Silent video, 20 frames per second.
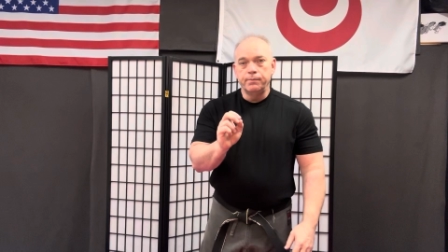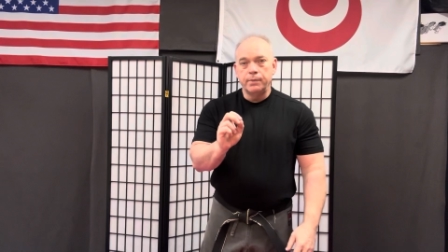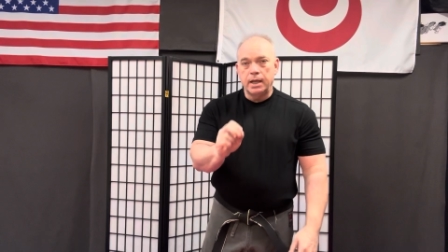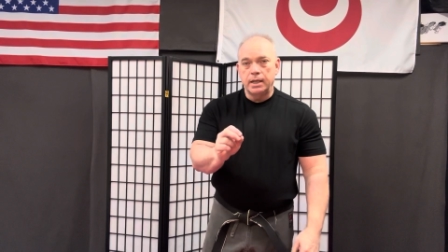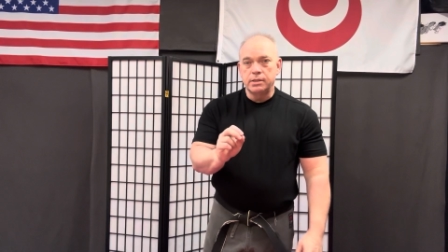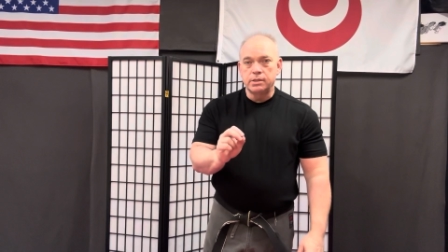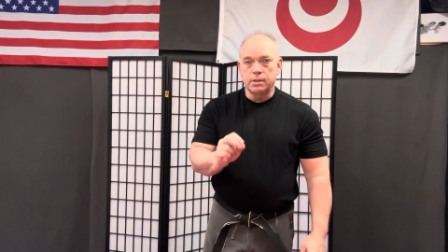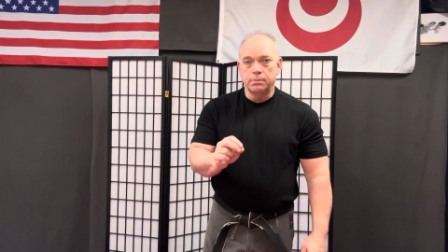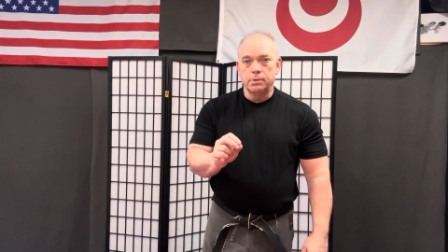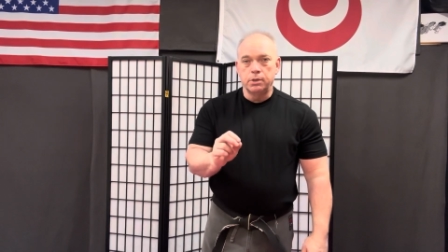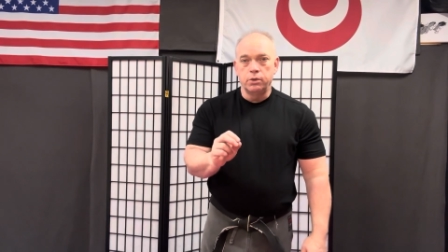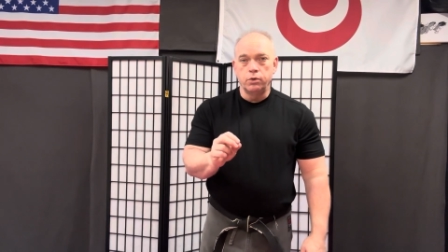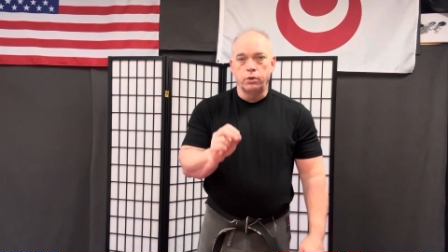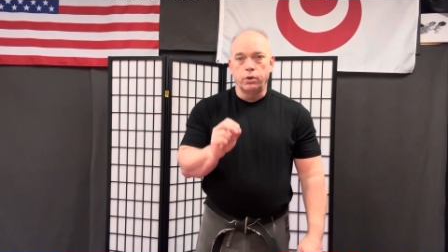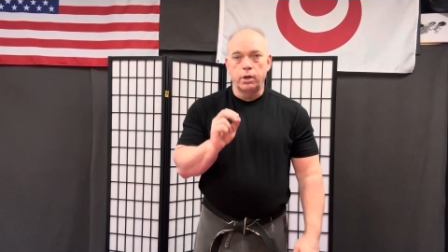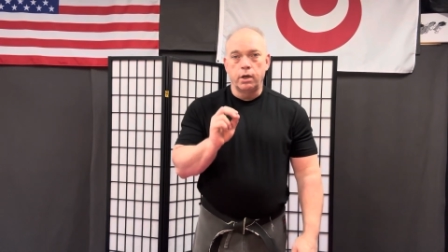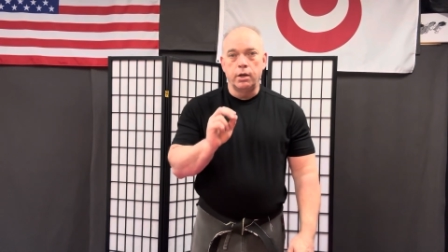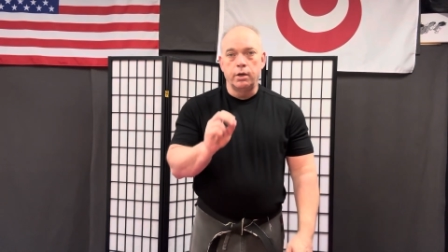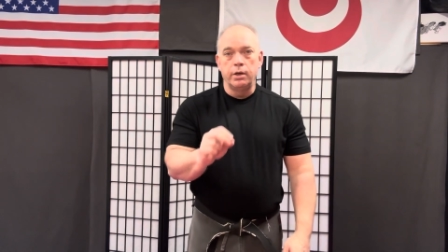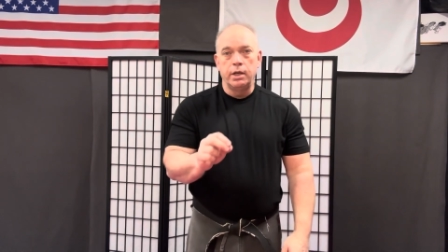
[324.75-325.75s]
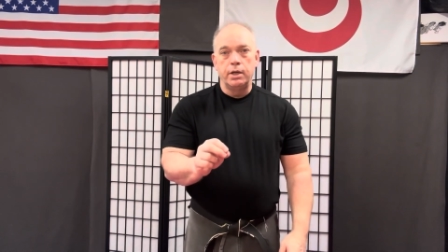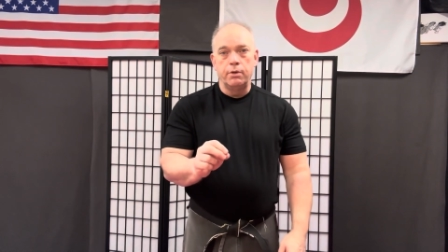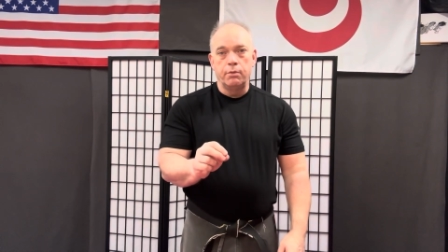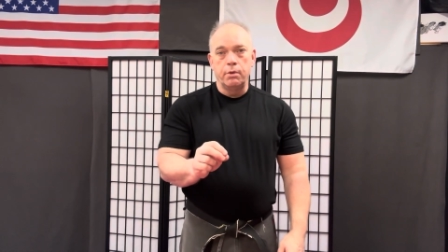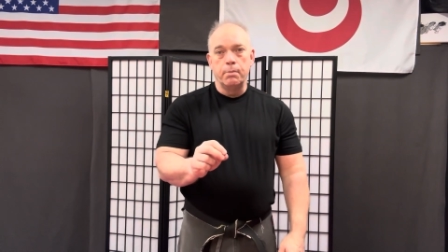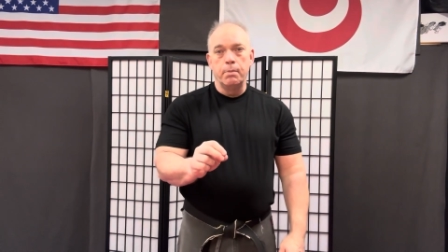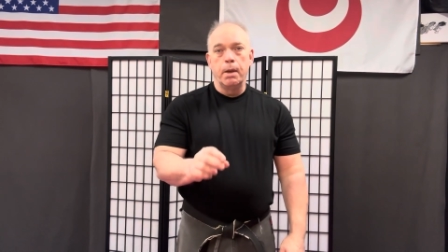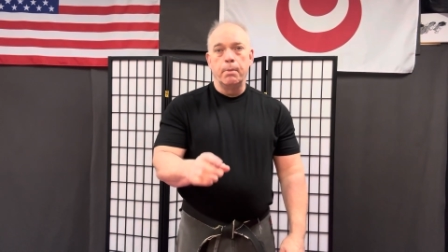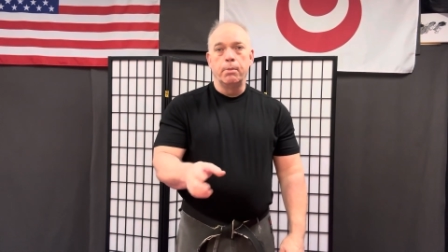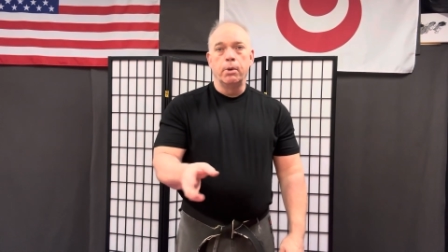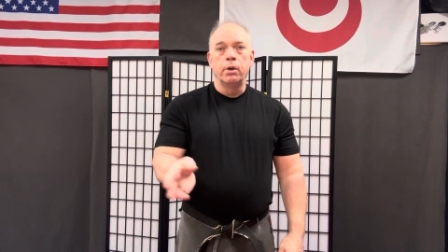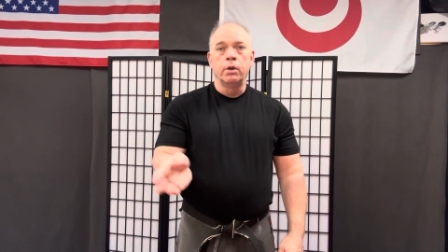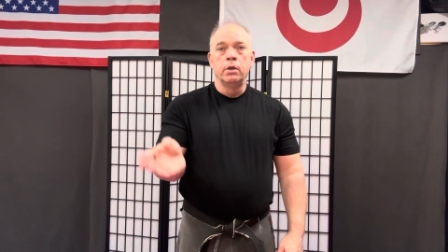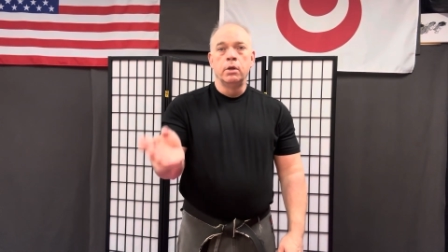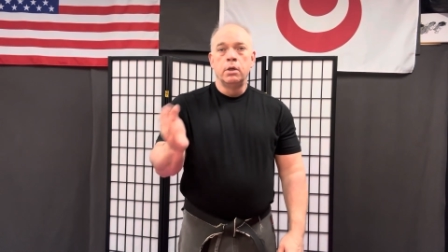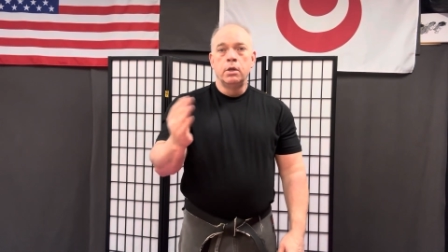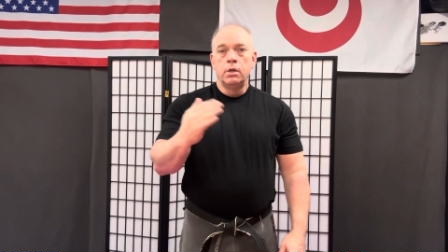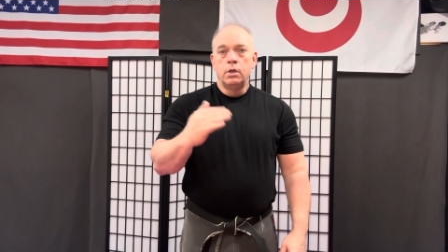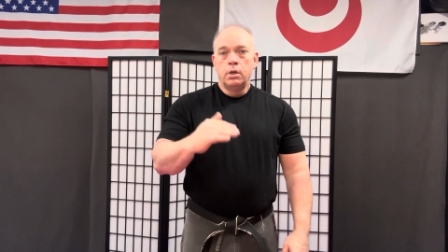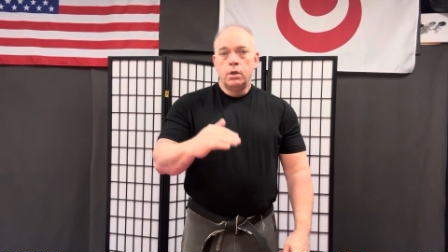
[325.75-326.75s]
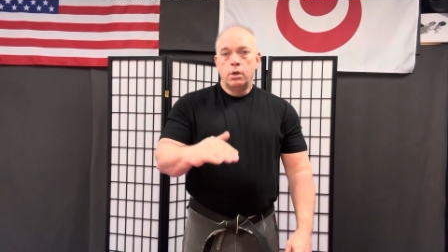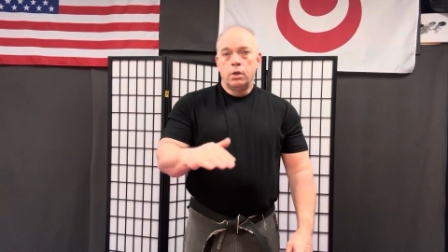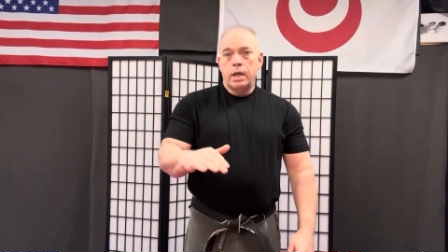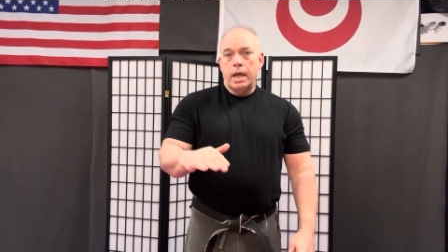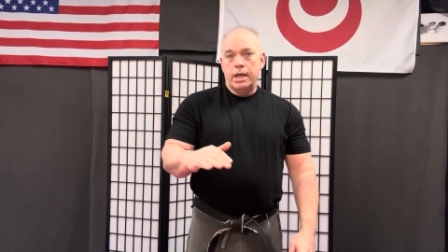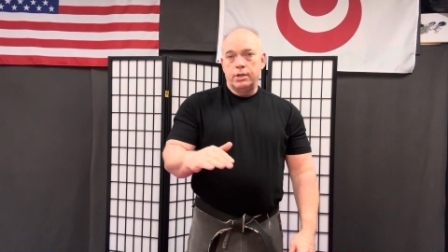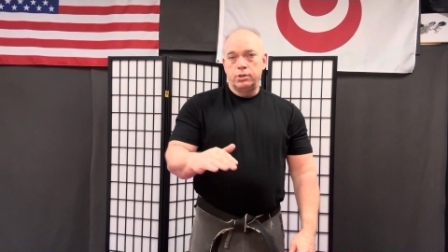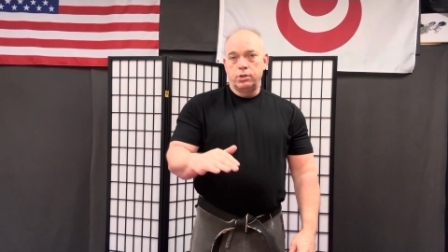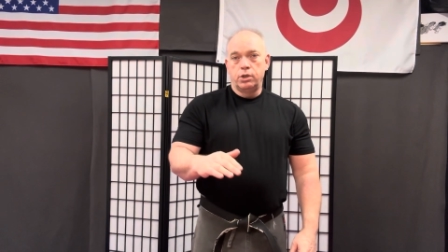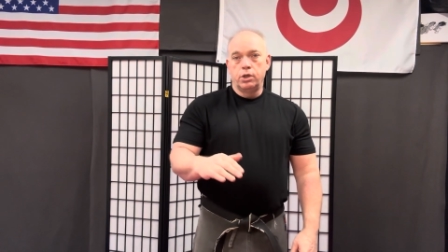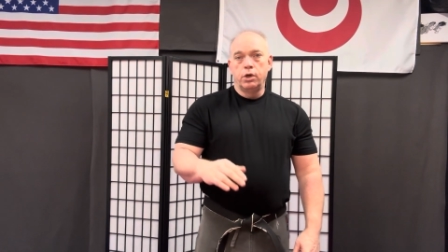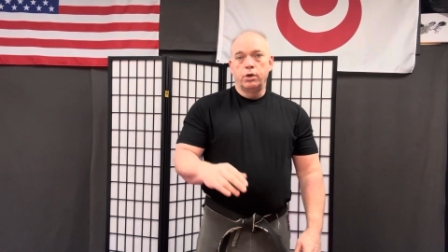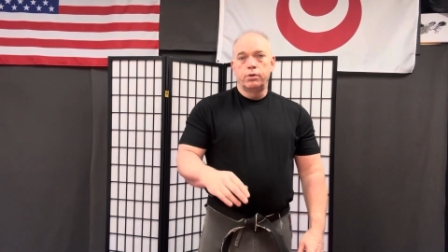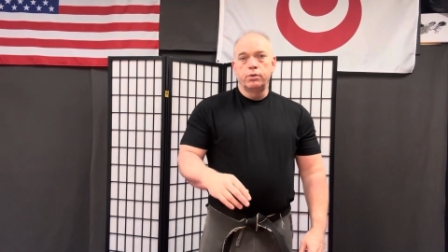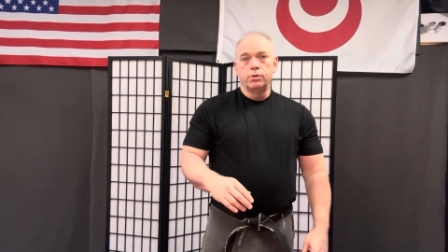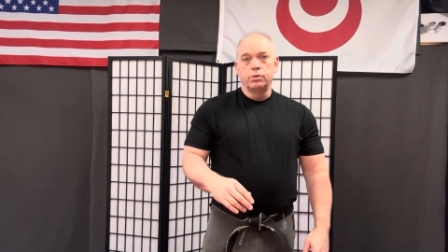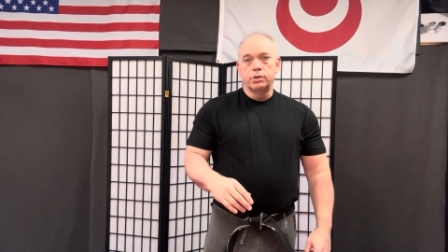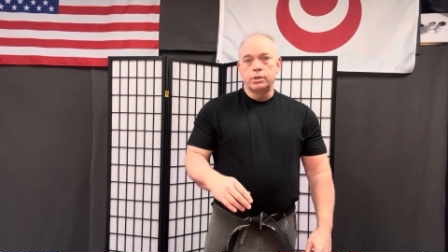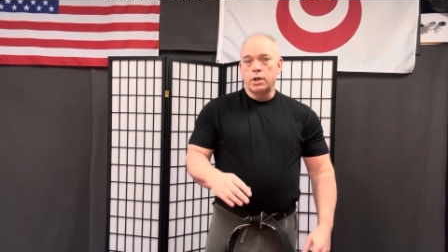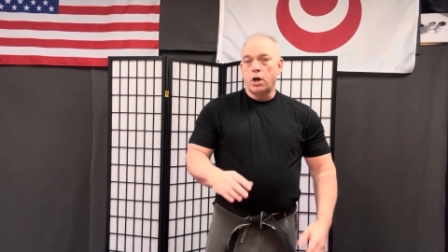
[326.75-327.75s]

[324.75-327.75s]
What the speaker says: That's something you're going to need to remember as you go through